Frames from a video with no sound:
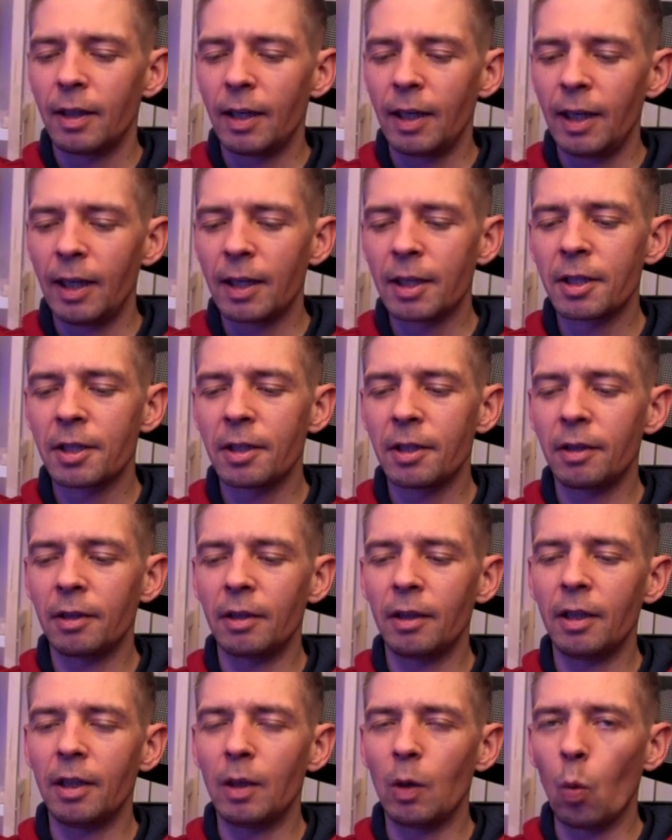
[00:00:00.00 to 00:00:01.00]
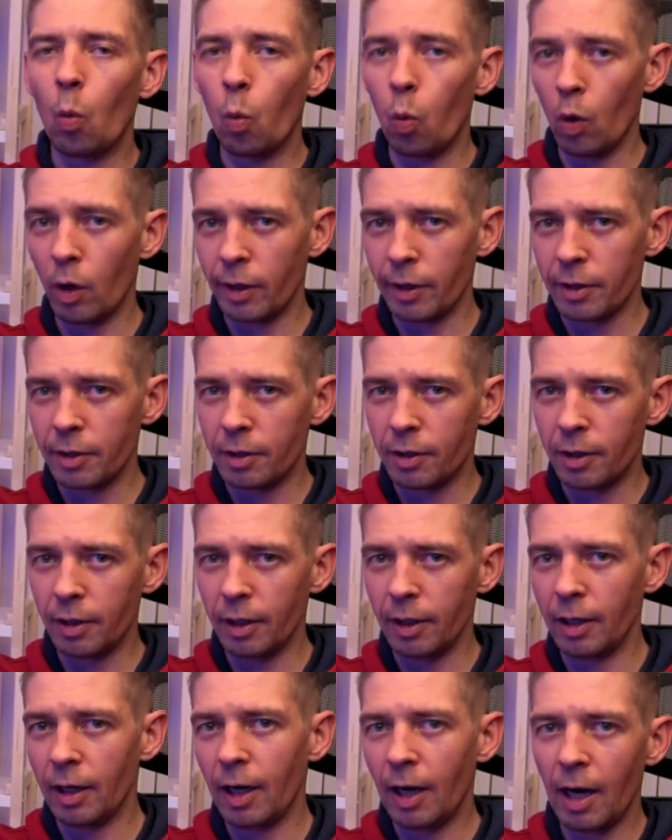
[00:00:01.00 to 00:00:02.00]
extra
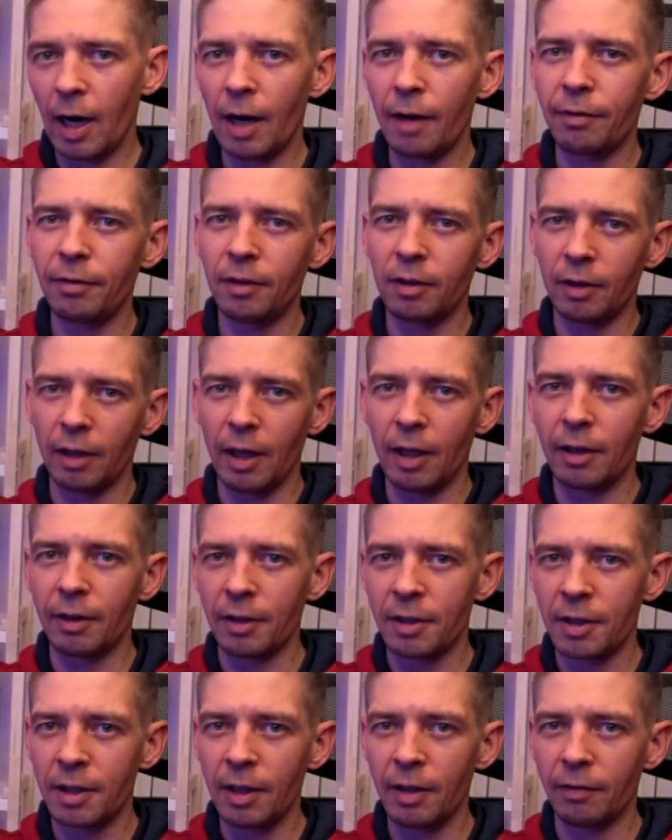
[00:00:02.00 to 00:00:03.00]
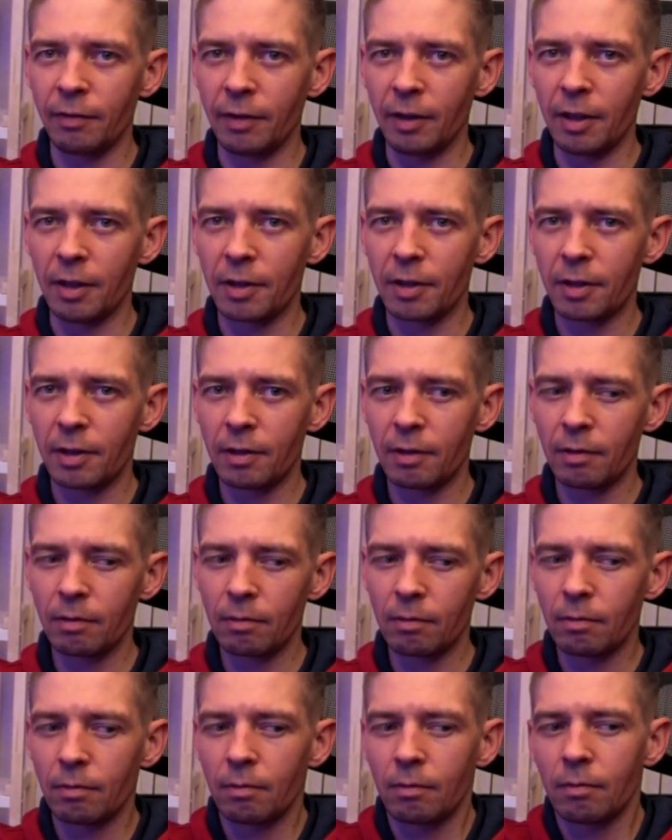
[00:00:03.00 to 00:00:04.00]
warranty after I receive this.
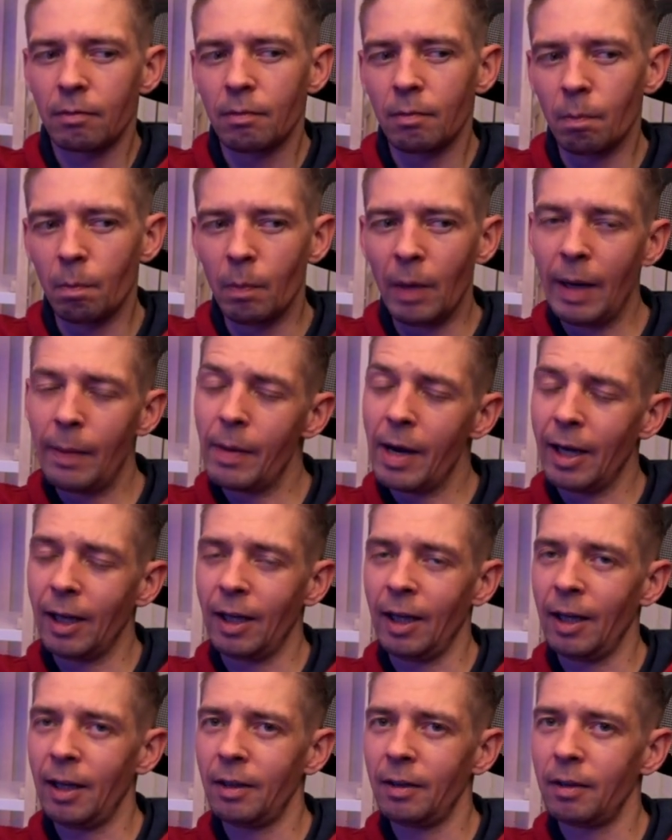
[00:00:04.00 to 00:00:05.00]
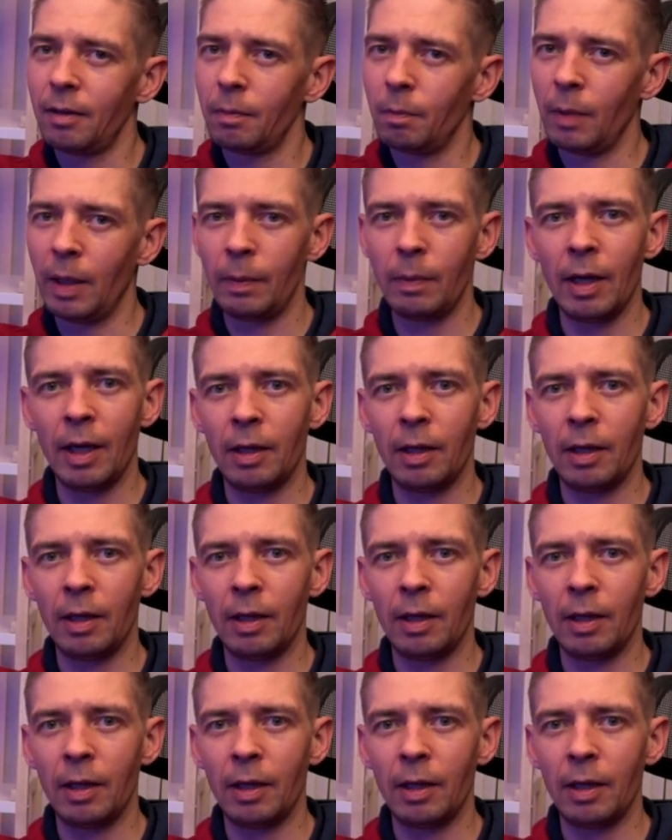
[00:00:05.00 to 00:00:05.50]
Maybe I can, maybe